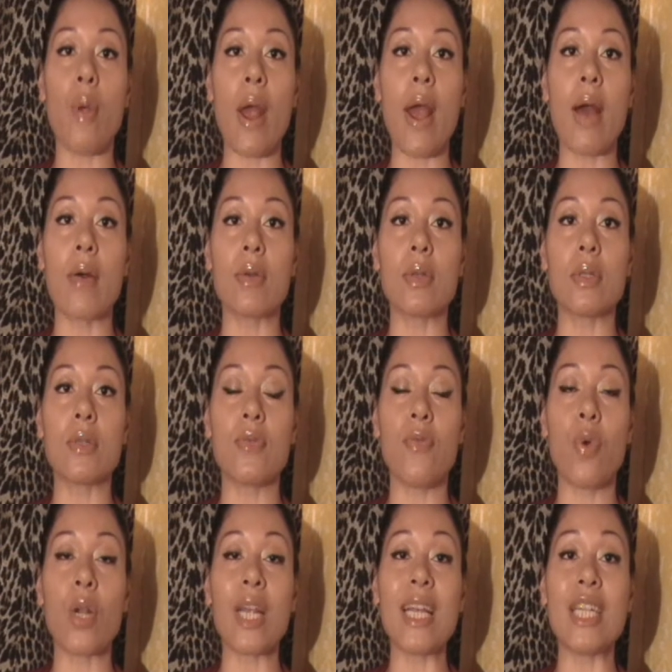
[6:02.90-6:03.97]
rounds,
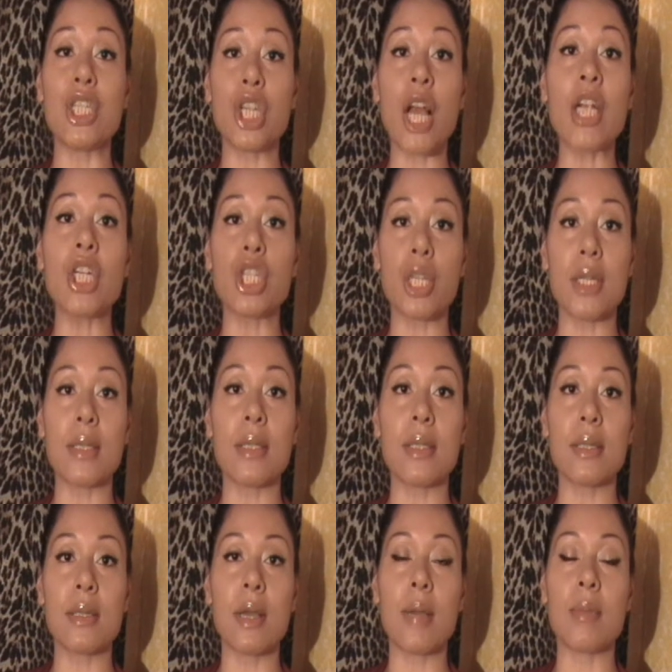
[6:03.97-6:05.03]
40
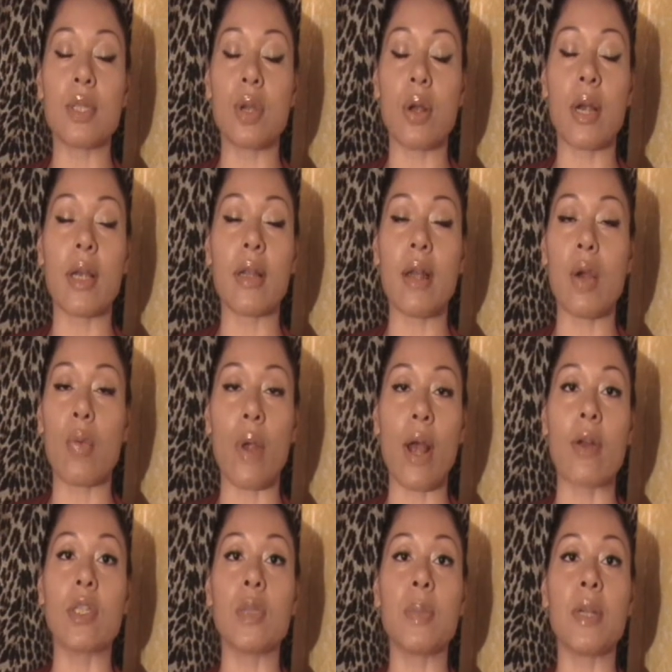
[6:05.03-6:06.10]
injections, I'm sorry, not
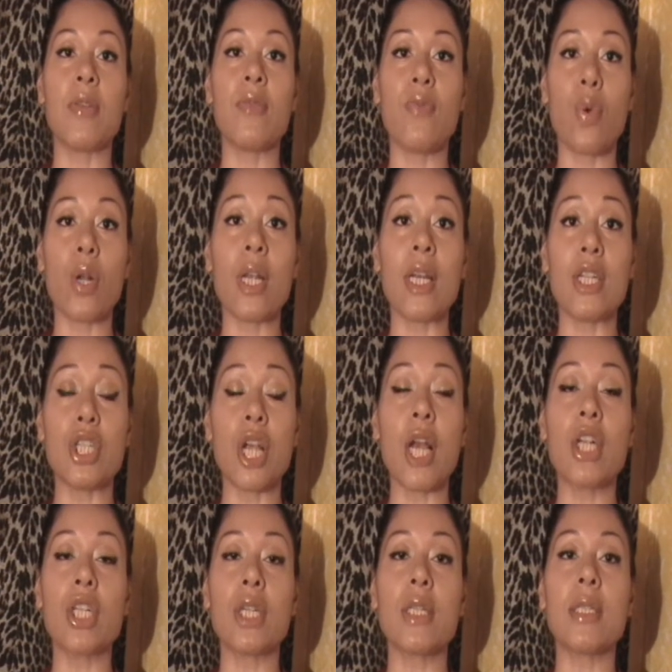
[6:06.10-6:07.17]
rounds, but 40
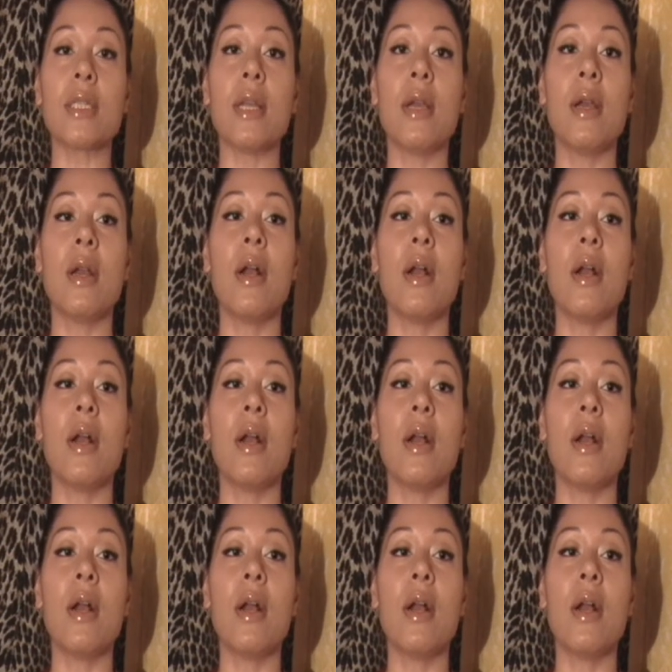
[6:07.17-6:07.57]
injections,